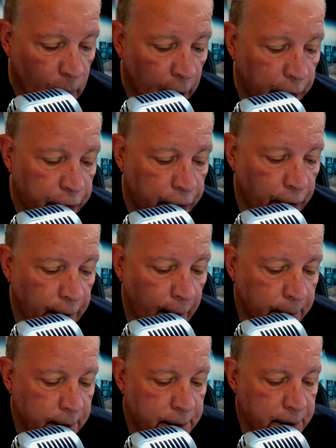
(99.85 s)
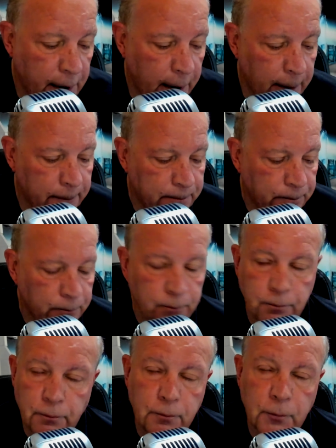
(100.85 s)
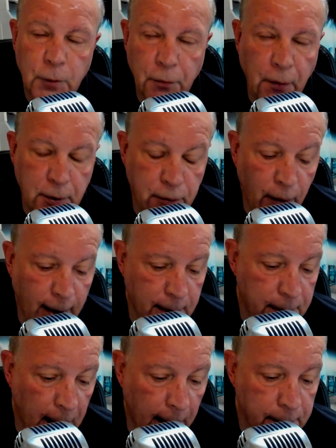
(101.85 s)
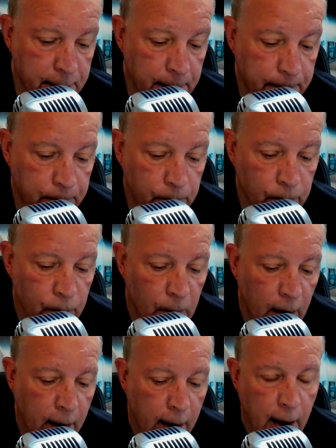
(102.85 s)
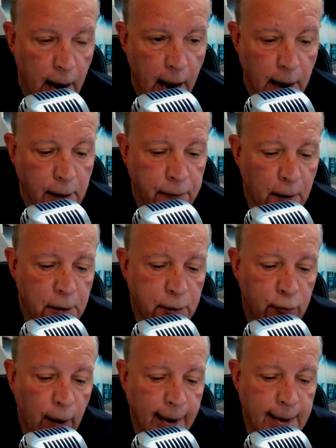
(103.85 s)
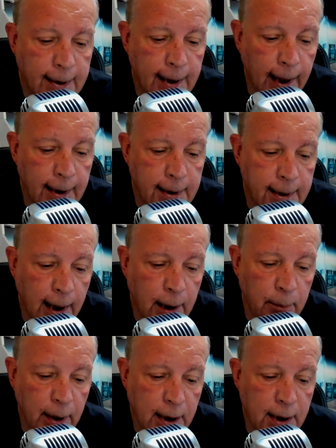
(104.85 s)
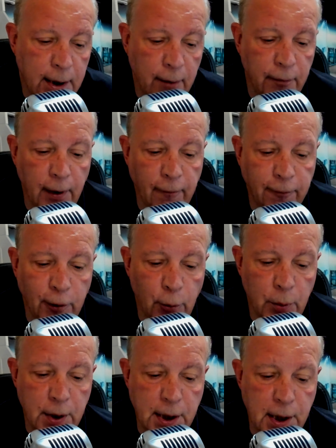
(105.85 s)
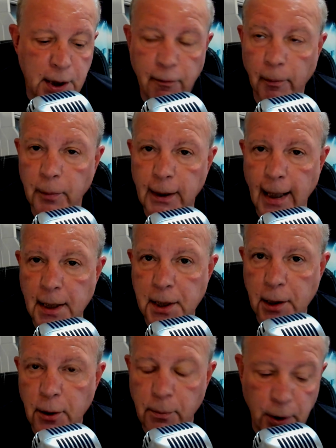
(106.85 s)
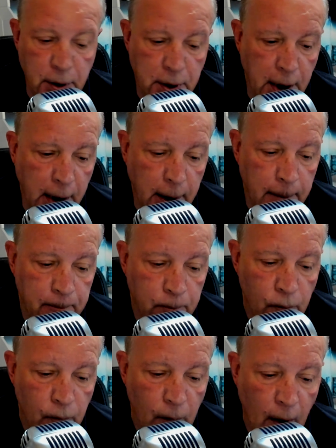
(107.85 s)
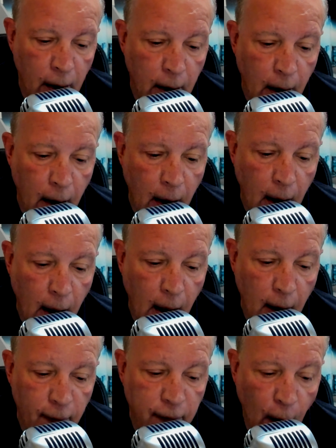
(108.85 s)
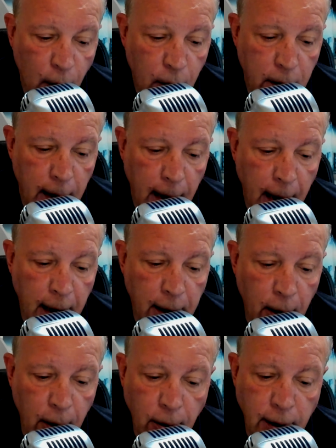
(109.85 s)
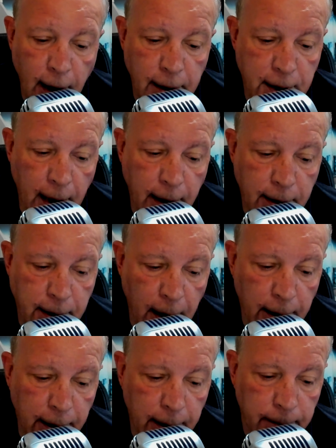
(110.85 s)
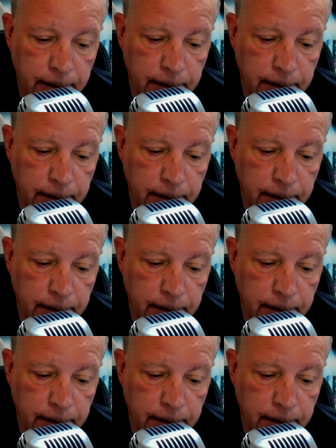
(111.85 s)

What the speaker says: So that was the first Renaissance. And the first Renaissance had a mix of influences from classical music, folk, and a whole lot of psychedelia.